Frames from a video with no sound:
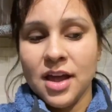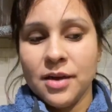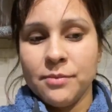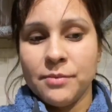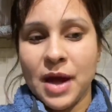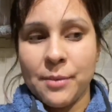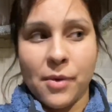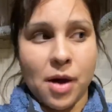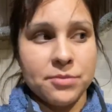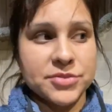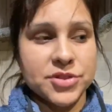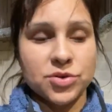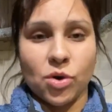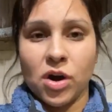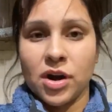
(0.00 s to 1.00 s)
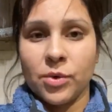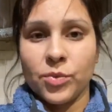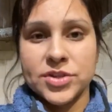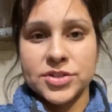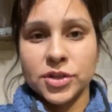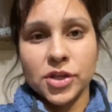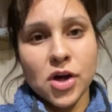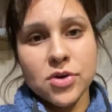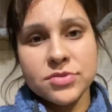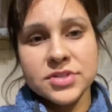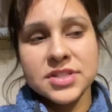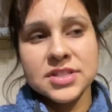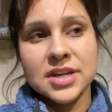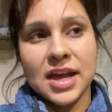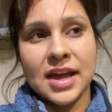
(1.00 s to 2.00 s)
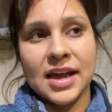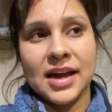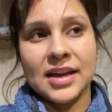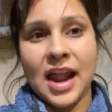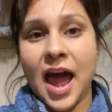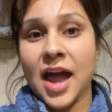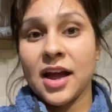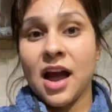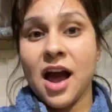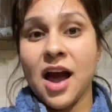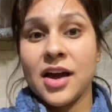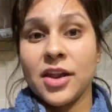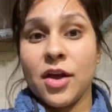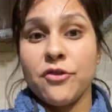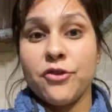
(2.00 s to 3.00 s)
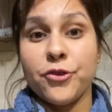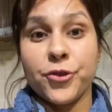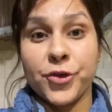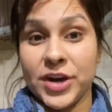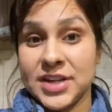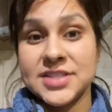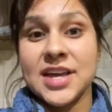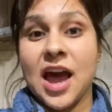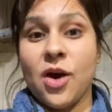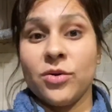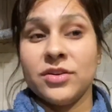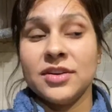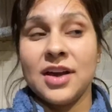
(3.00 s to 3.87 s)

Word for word: My mom's door was closed and I got freaked out.